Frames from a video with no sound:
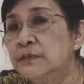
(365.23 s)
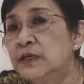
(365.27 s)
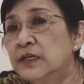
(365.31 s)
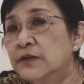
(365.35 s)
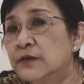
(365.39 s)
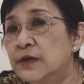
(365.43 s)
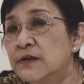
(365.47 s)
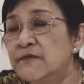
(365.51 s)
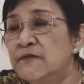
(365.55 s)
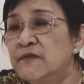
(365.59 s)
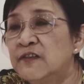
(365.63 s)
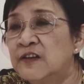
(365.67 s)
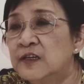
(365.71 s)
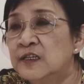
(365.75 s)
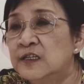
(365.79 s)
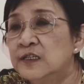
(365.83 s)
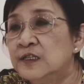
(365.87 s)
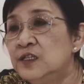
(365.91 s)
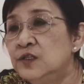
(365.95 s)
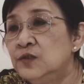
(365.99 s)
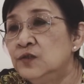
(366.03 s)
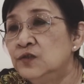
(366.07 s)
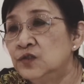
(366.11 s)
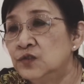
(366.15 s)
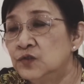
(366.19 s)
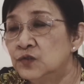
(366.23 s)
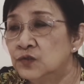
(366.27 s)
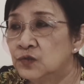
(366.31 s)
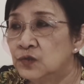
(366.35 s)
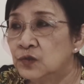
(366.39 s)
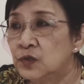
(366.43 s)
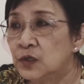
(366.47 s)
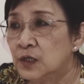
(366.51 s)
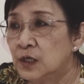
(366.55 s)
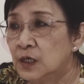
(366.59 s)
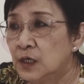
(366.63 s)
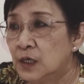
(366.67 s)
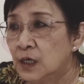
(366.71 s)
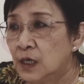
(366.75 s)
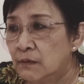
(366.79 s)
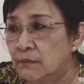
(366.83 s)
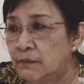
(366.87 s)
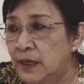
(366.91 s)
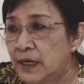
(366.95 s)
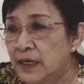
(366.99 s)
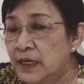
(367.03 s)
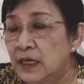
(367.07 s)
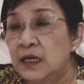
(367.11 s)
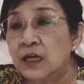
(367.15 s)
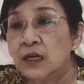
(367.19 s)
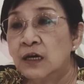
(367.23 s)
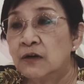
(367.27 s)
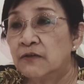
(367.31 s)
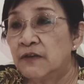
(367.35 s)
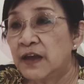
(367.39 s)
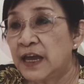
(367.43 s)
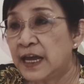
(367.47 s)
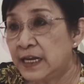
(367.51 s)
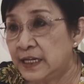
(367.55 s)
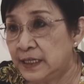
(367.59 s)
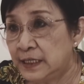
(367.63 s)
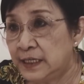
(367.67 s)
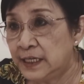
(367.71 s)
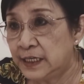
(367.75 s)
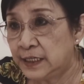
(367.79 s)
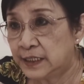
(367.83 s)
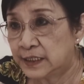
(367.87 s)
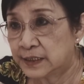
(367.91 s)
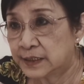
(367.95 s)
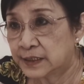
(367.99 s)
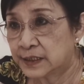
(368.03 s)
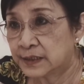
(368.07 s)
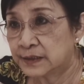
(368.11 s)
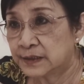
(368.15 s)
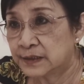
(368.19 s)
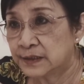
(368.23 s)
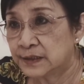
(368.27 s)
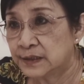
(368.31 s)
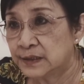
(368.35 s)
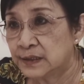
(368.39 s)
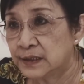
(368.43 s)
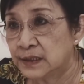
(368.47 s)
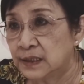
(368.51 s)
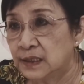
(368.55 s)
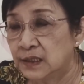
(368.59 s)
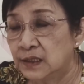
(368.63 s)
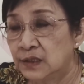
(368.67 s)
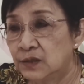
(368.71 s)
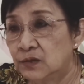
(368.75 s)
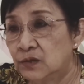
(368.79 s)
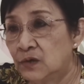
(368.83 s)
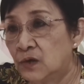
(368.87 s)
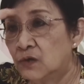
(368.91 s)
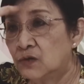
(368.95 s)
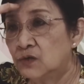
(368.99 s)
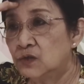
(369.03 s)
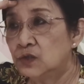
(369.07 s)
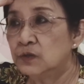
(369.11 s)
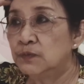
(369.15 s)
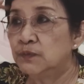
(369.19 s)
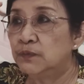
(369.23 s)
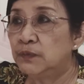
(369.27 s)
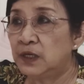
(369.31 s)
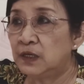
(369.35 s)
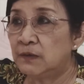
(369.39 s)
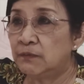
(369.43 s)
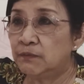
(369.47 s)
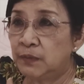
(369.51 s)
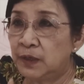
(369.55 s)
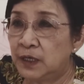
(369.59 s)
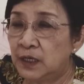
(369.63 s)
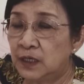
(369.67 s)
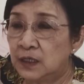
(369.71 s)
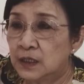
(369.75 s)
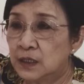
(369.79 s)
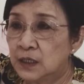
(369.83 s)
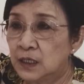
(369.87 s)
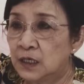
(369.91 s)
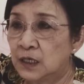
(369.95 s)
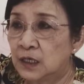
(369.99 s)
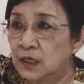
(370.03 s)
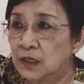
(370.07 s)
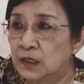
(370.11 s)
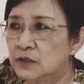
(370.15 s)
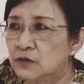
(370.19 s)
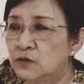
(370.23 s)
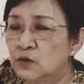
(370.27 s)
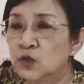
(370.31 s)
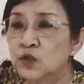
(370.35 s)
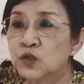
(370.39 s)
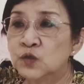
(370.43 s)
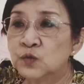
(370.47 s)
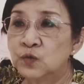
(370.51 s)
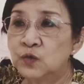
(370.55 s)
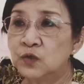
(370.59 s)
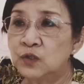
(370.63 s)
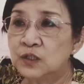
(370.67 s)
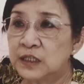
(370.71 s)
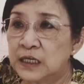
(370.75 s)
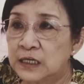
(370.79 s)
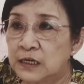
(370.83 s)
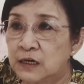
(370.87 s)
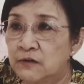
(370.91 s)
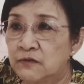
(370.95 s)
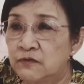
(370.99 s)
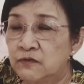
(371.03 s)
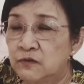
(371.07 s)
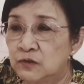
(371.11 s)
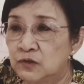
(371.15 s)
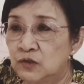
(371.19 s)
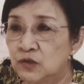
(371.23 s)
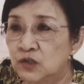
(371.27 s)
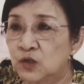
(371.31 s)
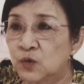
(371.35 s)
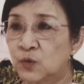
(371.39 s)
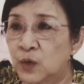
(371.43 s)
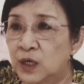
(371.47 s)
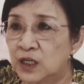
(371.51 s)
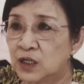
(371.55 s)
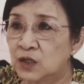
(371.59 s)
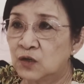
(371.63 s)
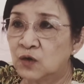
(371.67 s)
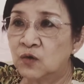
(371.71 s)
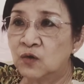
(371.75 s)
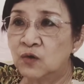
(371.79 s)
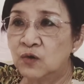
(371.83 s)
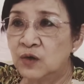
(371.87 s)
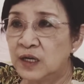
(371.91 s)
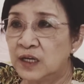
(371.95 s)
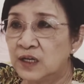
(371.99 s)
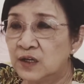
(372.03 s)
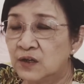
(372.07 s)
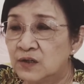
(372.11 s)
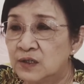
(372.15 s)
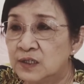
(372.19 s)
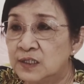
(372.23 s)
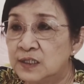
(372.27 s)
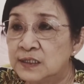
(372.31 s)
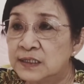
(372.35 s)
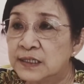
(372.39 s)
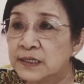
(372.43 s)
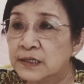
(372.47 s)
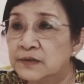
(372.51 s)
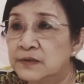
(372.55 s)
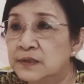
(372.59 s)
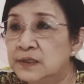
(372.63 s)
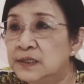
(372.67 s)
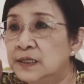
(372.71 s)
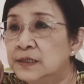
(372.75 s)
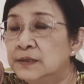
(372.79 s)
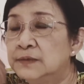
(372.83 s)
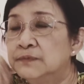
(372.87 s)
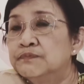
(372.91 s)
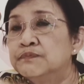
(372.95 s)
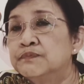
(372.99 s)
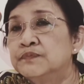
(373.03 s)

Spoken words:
grandfather used to buy a lot of antiques, you know, all those big rosewood type of those guan gong and all this kind of thing.